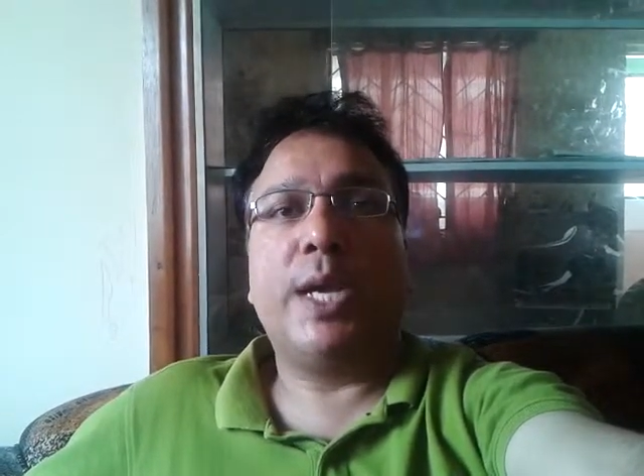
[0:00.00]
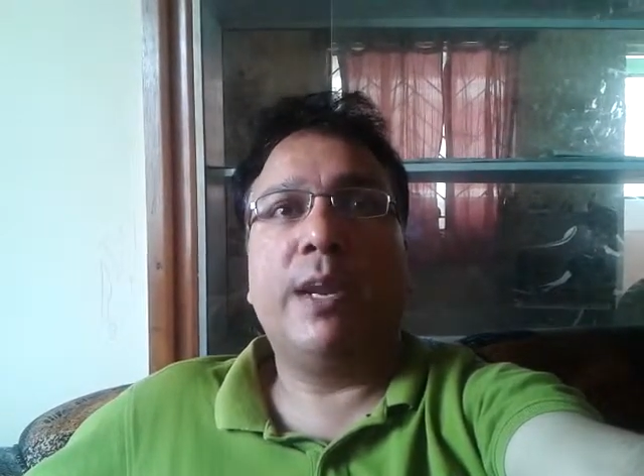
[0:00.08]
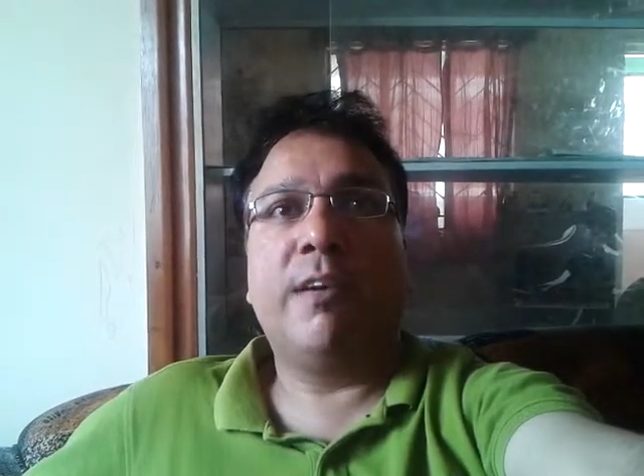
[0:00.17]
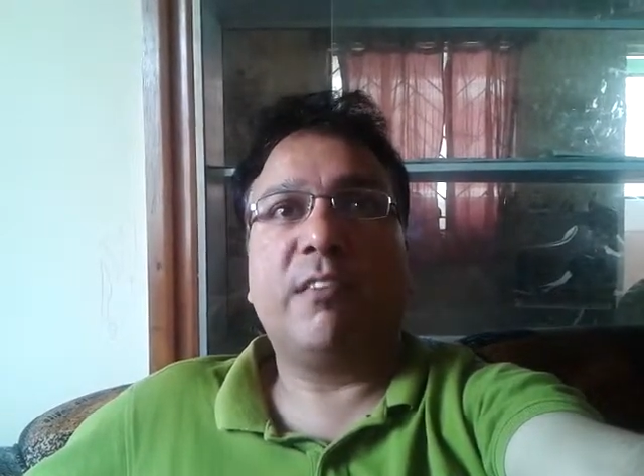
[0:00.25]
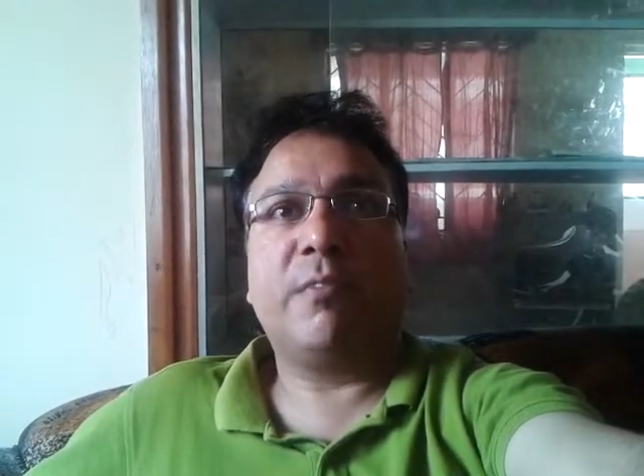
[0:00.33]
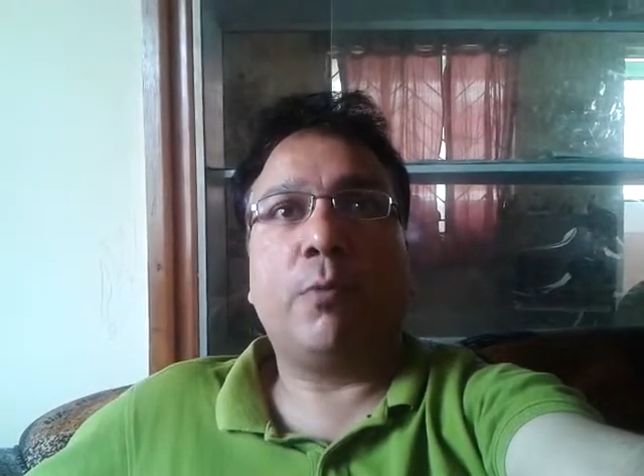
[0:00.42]
in
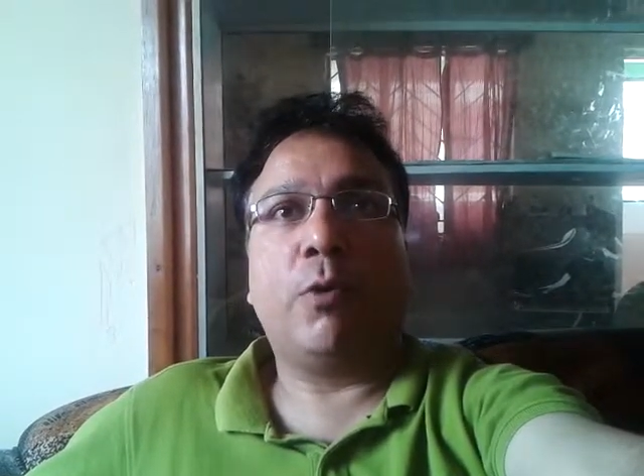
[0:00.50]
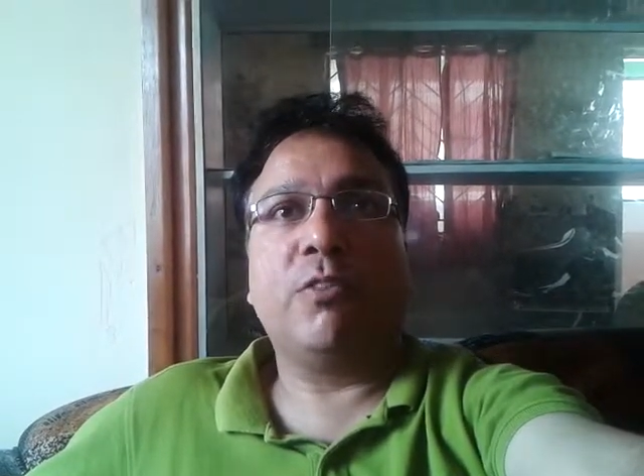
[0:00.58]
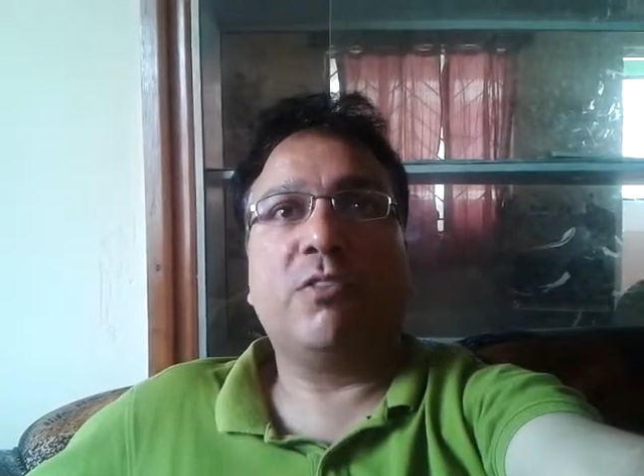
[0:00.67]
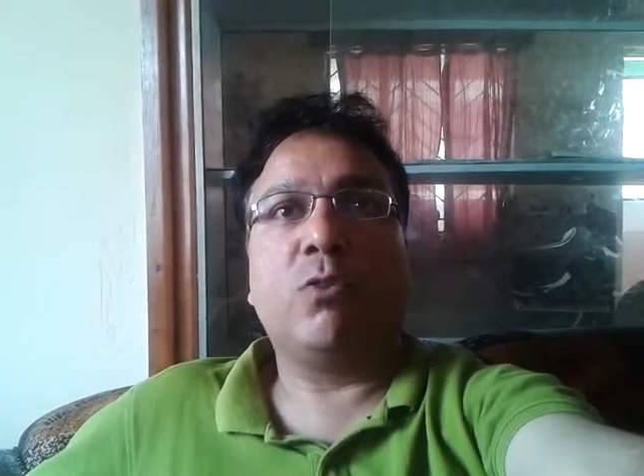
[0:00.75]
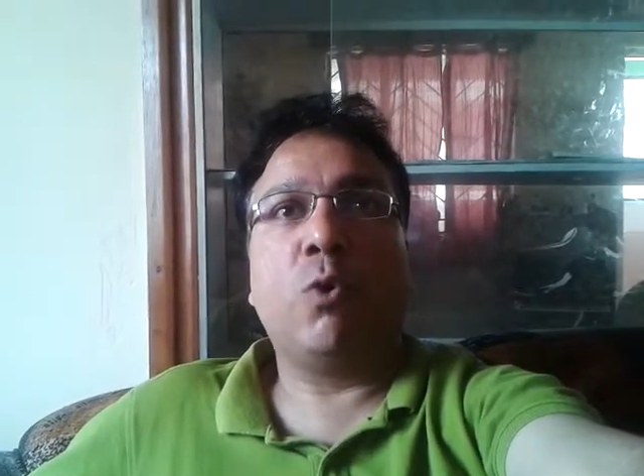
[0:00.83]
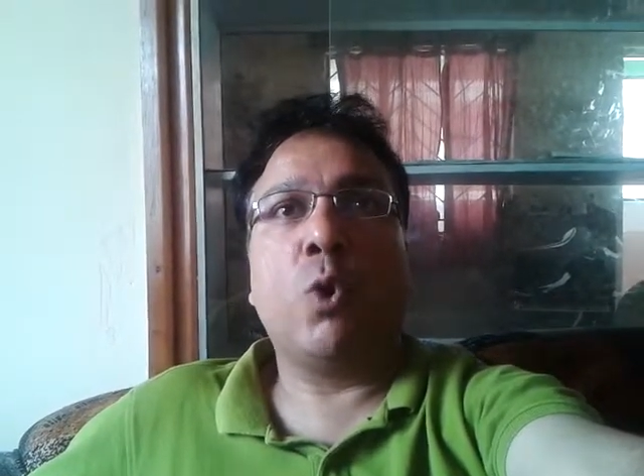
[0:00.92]

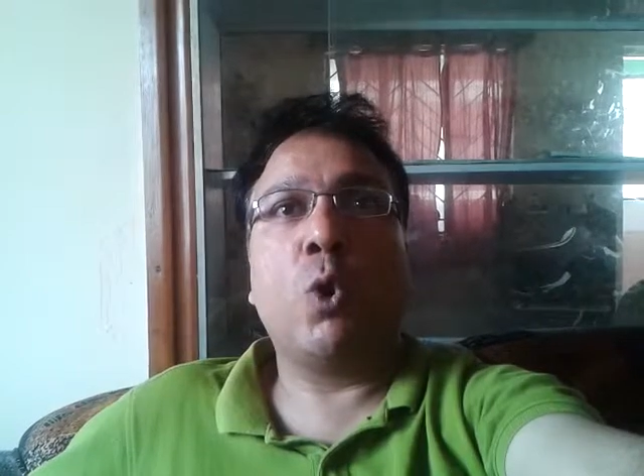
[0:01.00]
response to